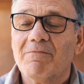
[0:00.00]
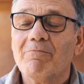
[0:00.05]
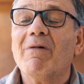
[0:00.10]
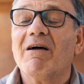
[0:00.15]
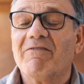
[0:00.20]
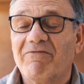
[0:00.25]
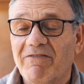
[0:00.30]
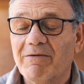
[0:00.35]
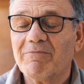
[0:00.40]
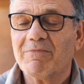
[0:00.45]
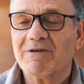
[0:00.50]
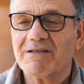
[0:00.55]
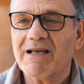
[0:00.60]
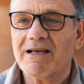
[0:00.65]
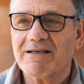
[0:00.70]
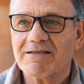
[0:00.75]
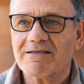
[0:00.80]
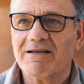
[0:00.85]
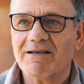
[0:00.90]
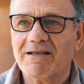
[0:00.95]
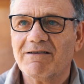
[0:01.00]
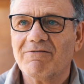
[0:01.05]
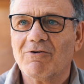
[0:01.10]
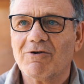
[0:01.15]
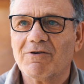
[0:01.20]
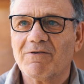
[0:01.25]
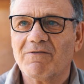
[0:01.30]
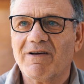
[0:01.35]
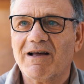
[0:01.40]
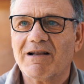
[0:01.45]
My family, yes, live on
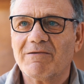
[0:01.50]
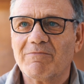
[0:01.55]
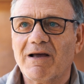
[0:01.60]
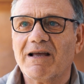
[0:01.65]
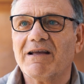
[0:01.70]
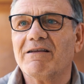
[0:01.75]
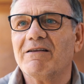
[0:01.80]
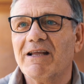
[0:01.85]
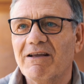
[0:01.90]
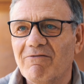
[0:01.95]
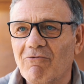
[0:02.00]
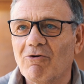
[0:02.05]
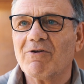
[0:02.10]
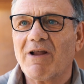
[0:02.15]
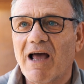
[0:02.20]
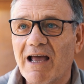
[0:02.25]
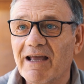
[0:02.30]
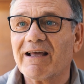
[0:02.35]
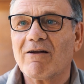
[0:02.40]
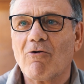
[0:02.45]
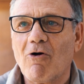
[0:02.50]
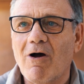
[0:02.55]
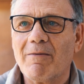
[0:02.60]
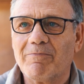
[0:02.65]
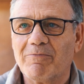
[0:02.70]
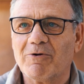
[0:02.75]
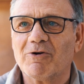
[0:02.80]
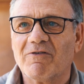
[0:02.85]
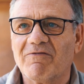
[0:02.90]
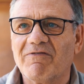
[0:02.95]
the farm. I grew
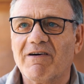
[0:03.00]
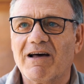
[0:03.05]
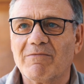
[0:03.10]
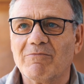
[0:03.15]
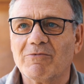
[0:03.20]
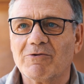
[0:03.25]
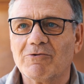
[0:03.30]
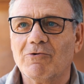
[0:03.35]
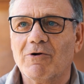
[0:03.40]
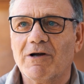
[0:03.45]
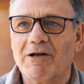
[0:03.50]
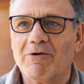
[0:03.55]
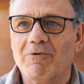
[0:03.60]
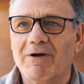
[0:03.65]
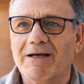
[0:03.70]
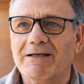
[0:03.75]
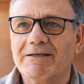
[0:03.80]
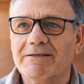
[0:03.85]
up on the farm too, anyway.